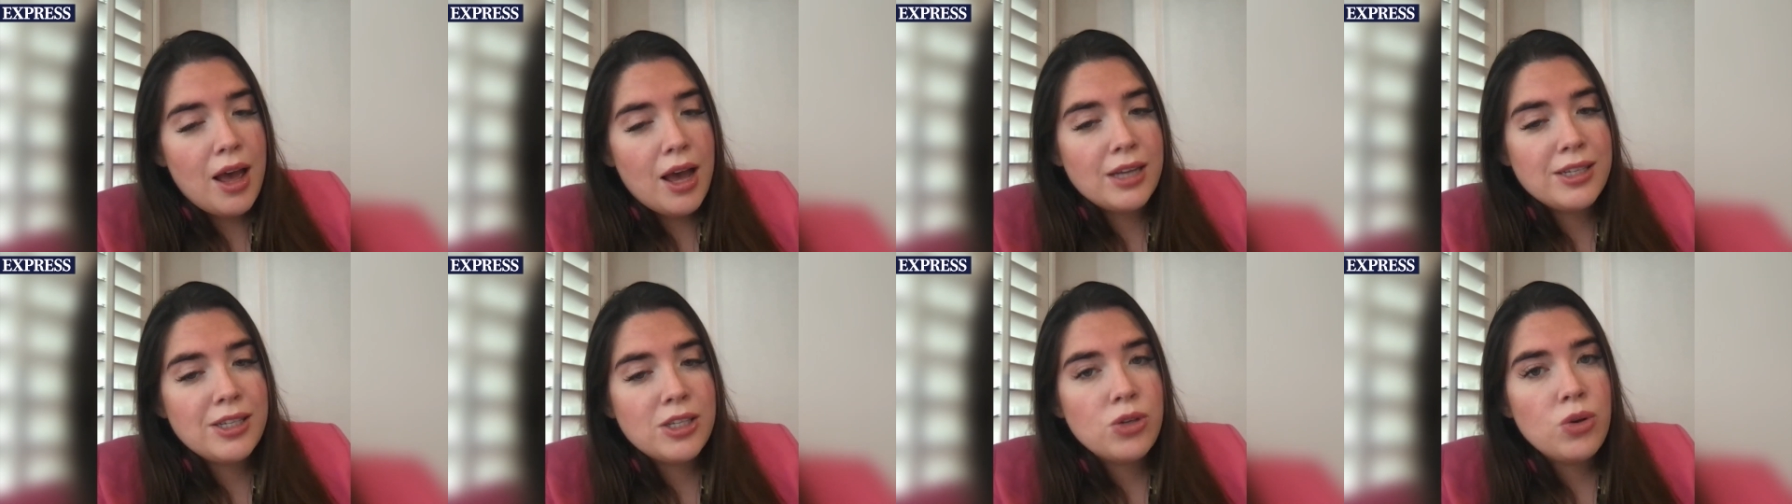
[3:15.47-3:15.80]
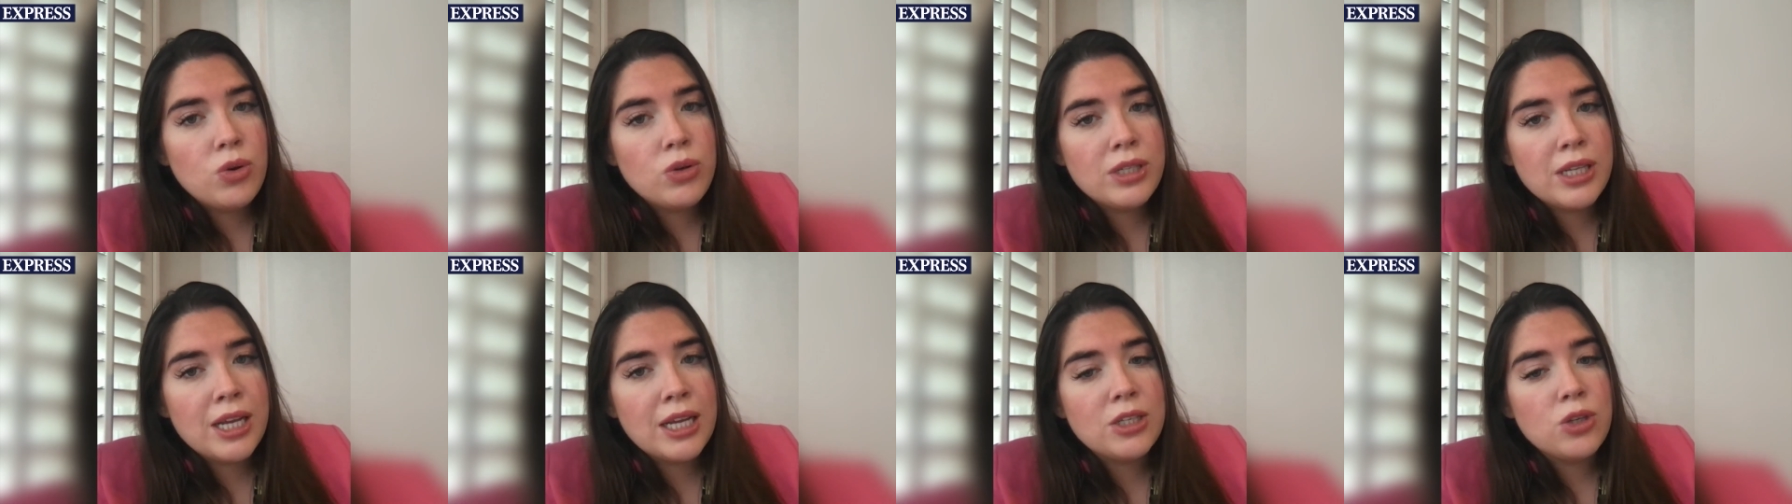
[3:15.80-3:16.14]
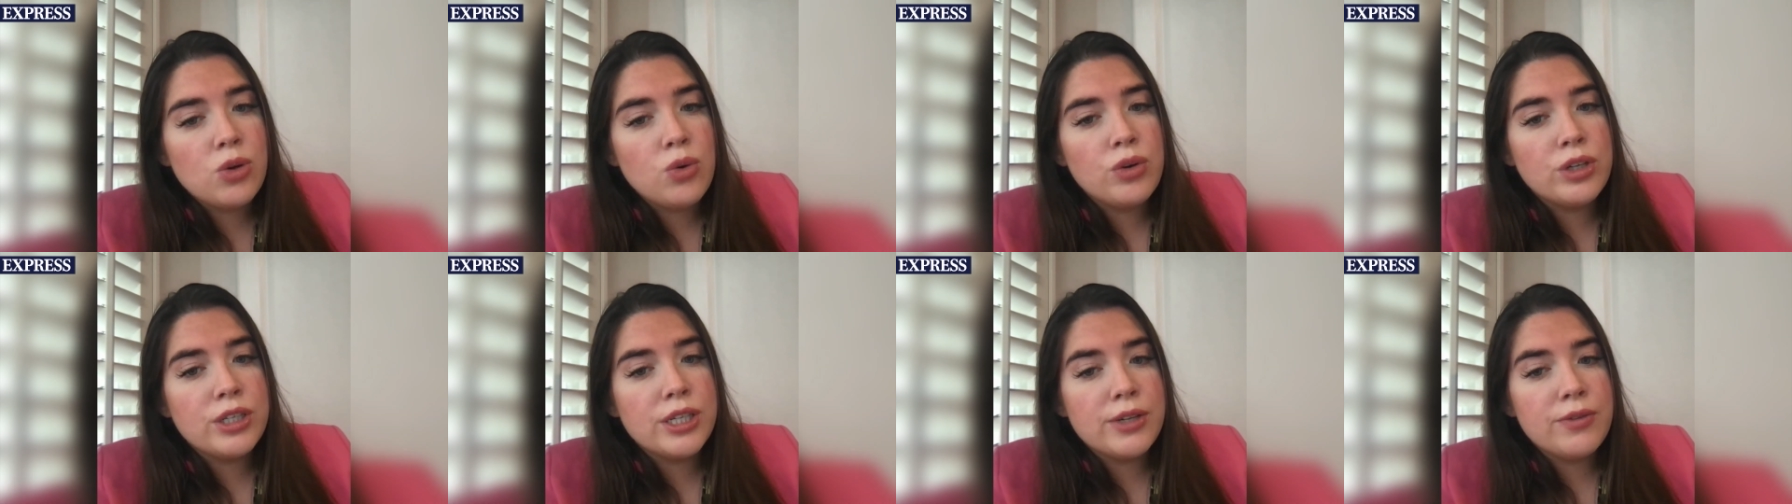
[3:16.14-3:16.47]
A source
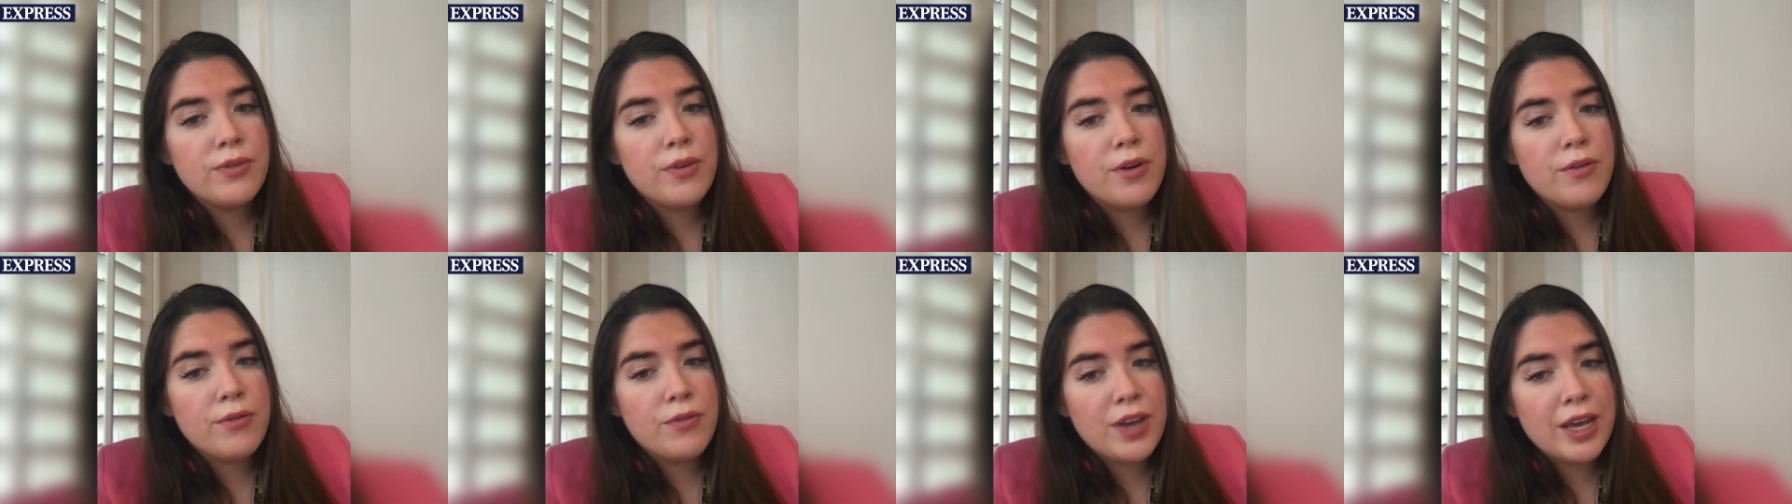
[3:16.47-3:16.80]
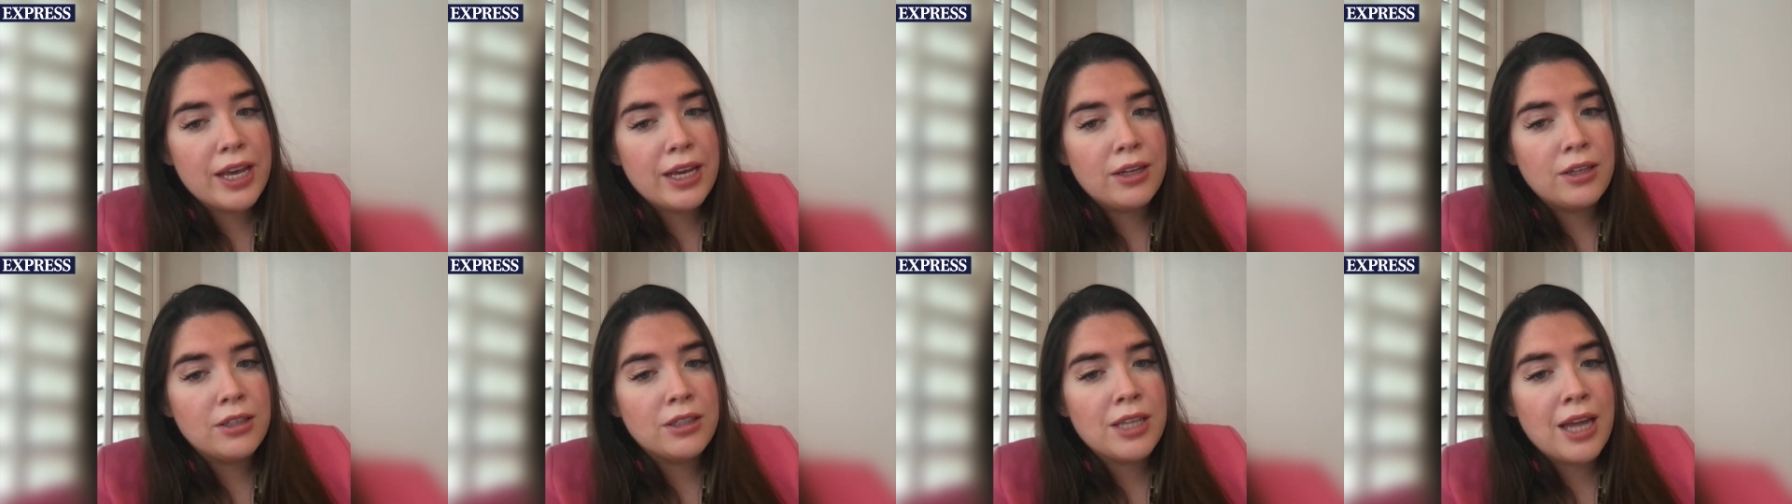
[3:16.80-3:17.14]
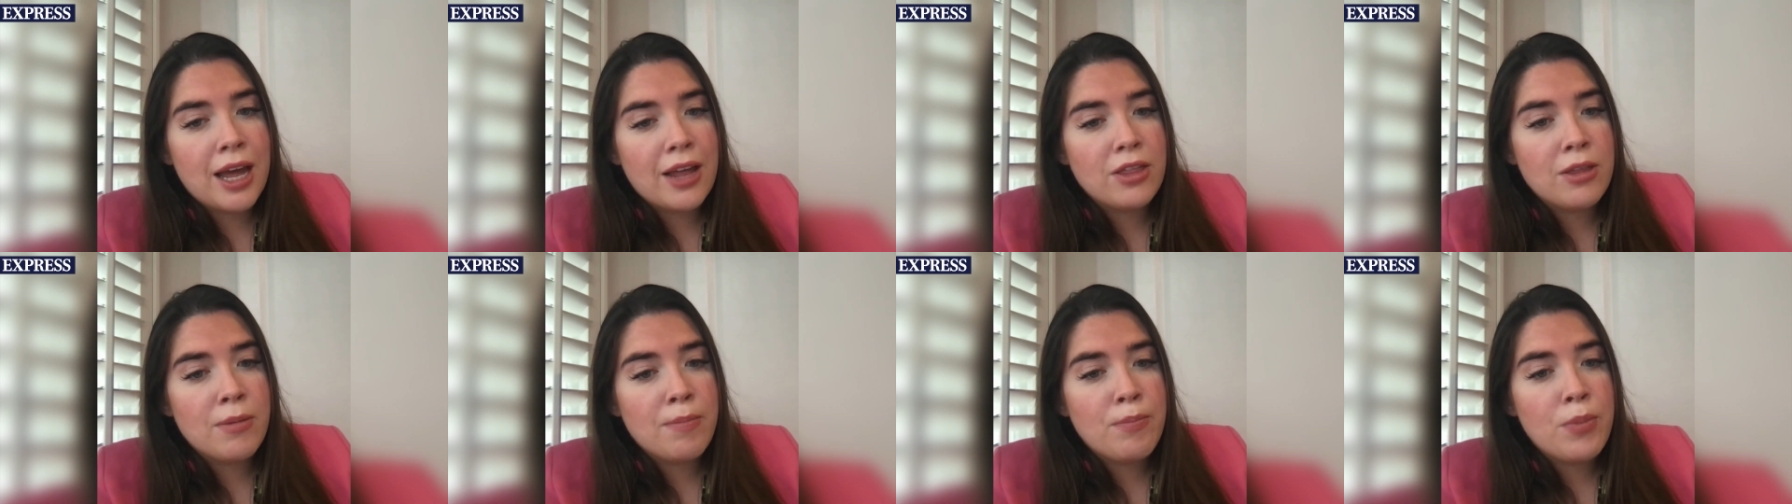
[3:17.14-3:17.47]
has already revealed
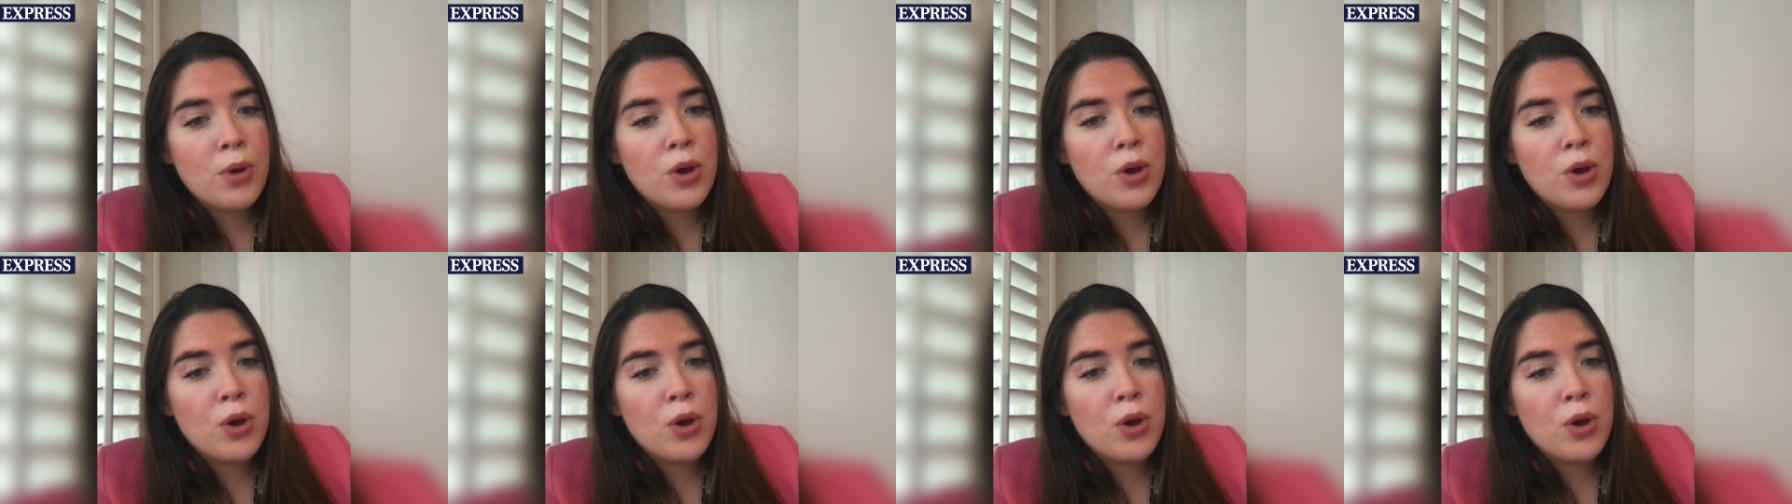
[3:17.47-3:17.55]
that the